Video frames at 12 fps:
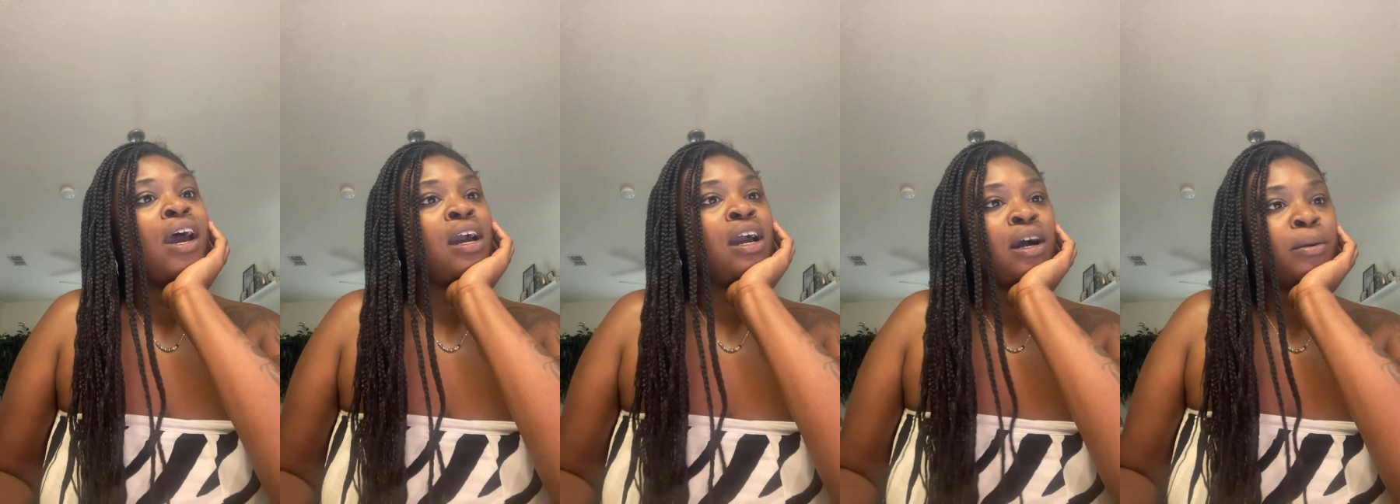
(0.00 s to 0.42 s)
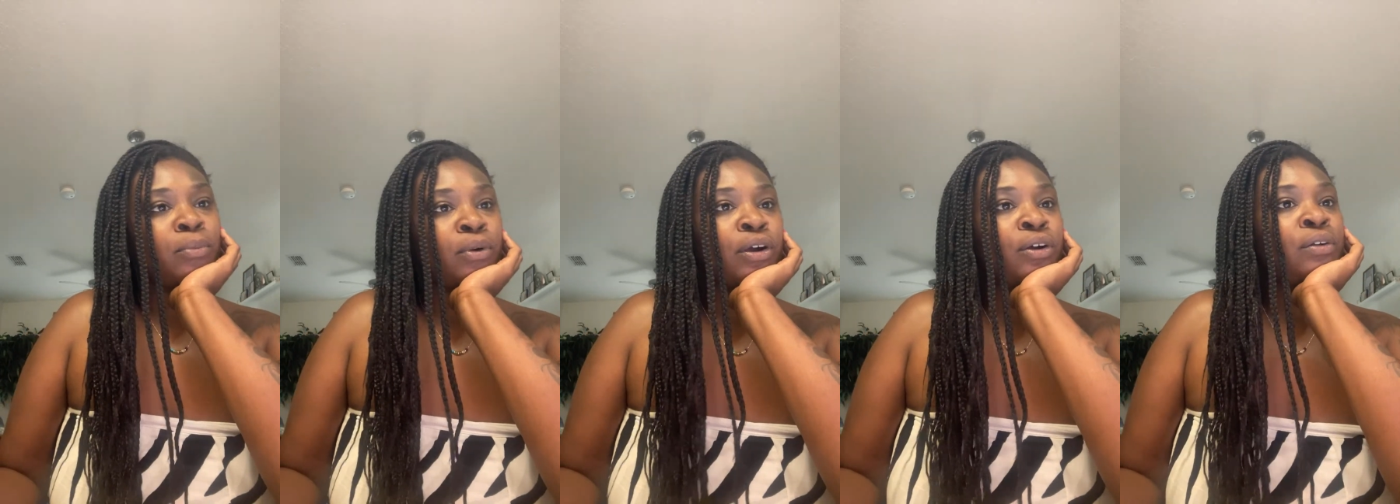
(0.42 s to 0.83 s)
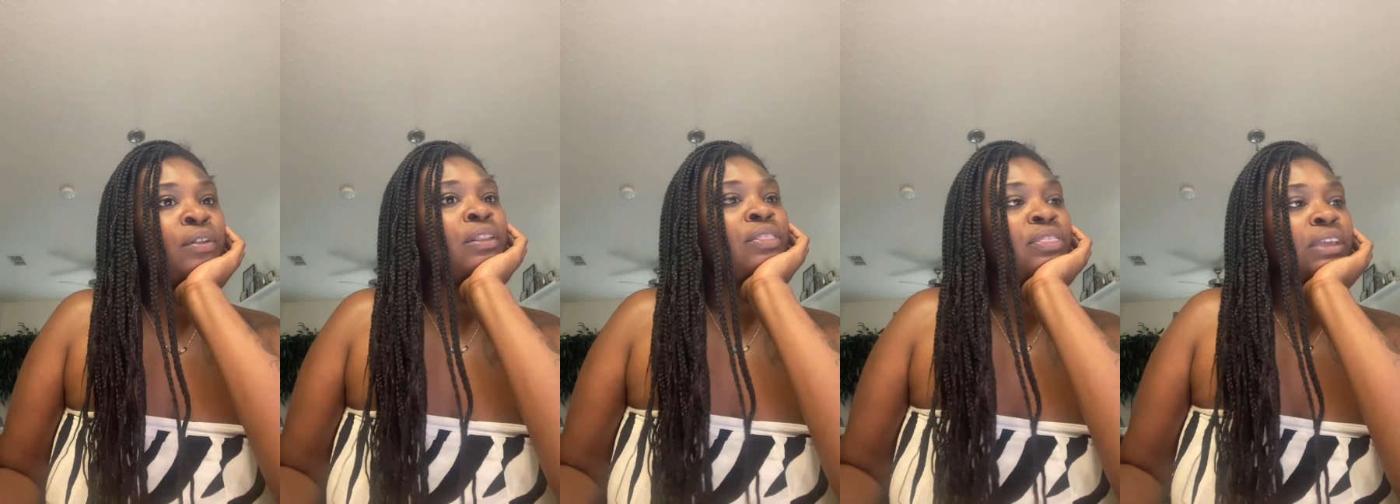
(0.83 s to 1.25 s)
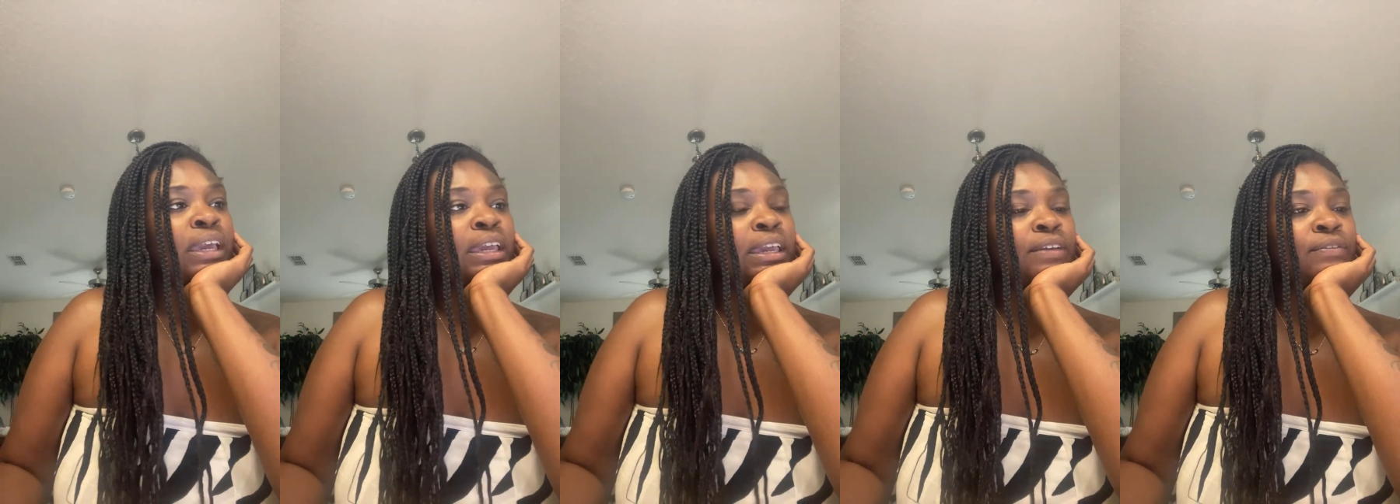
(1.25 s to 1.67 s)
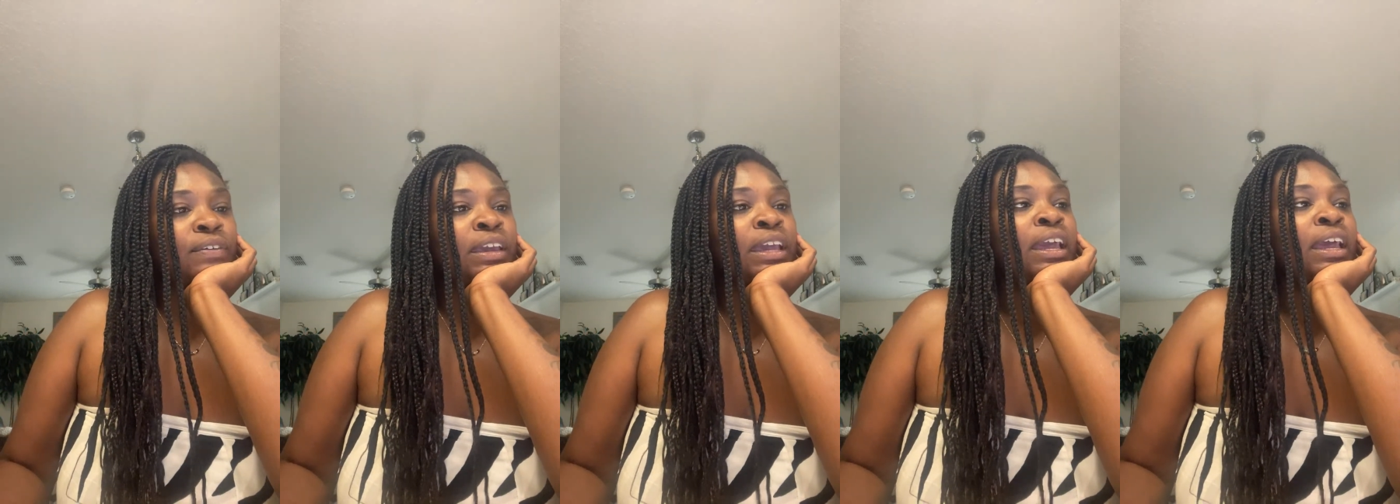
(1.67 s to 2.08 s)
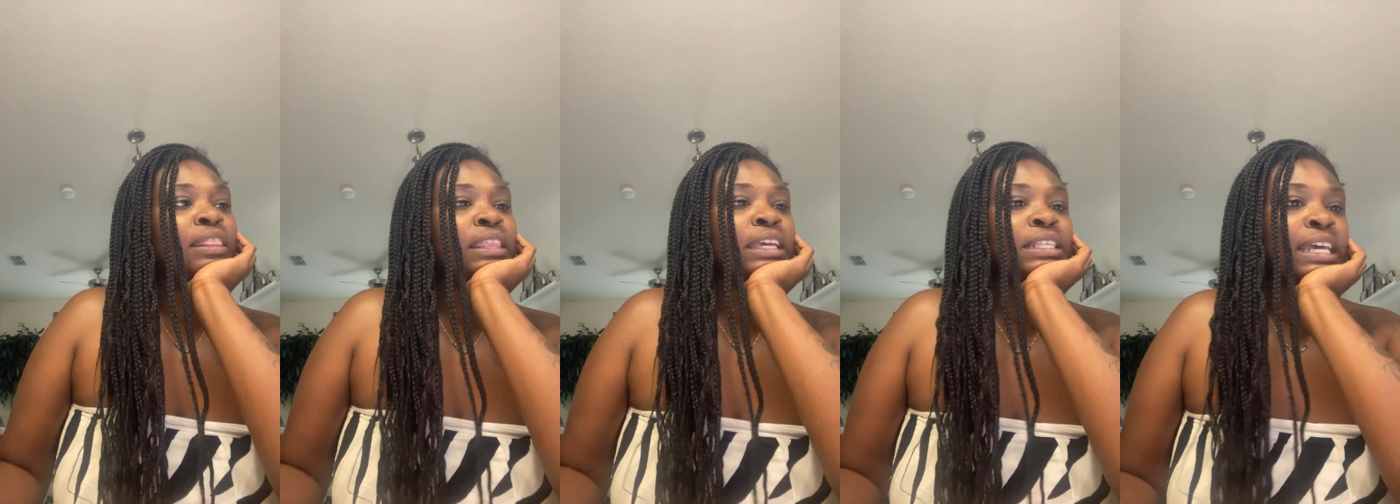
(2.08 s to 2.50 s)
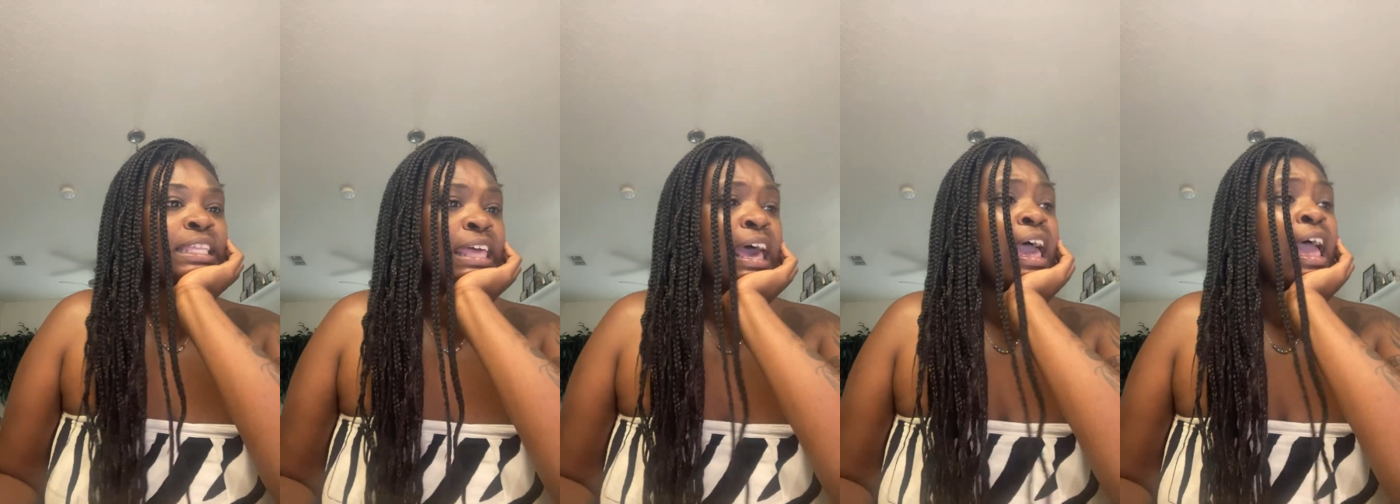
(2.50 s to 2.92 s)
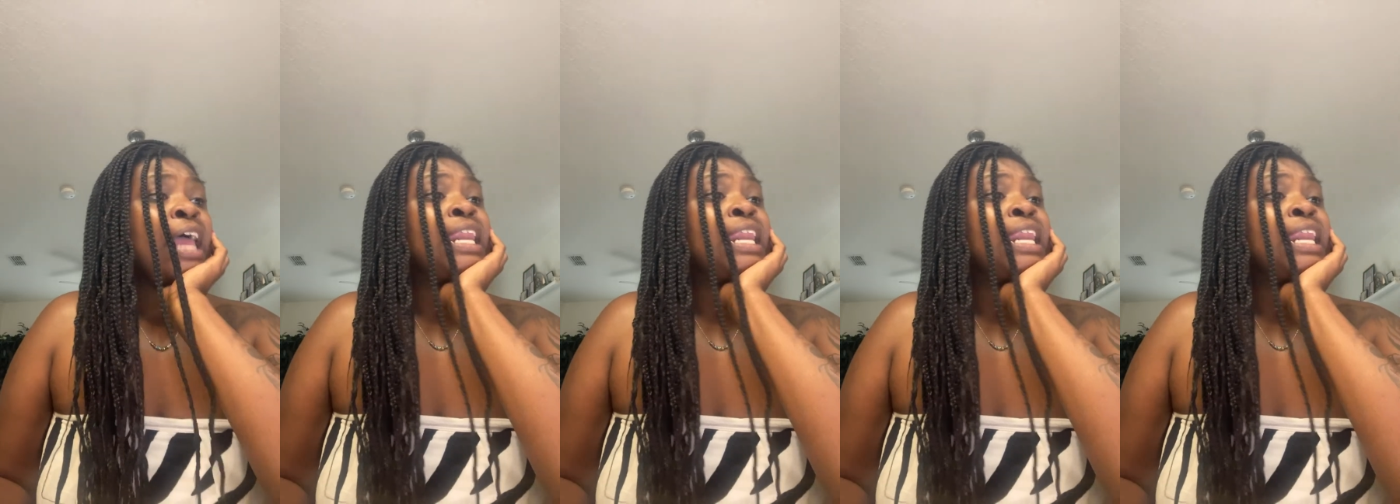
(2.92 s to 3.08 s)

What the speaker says: Gumroad, Thinkific, things like that.